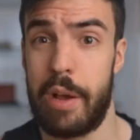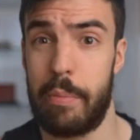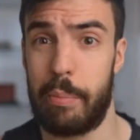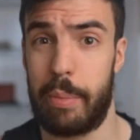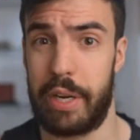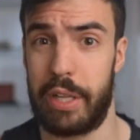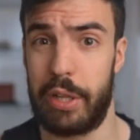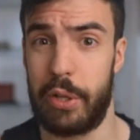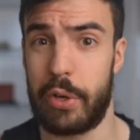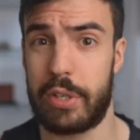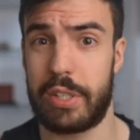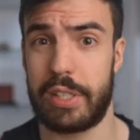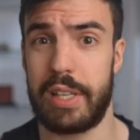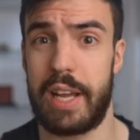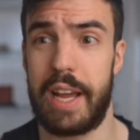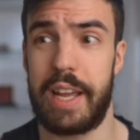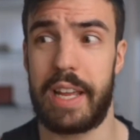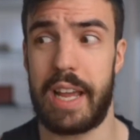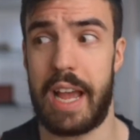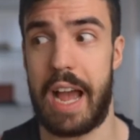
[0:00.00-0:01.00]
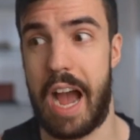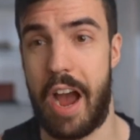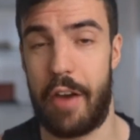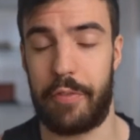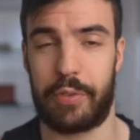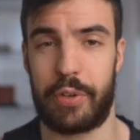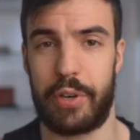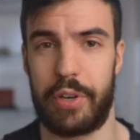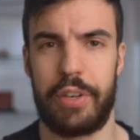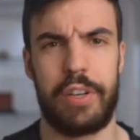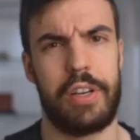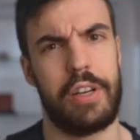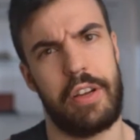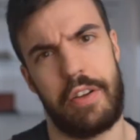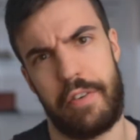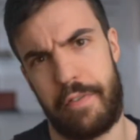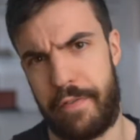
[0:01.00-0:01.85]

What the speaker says: but it looks like after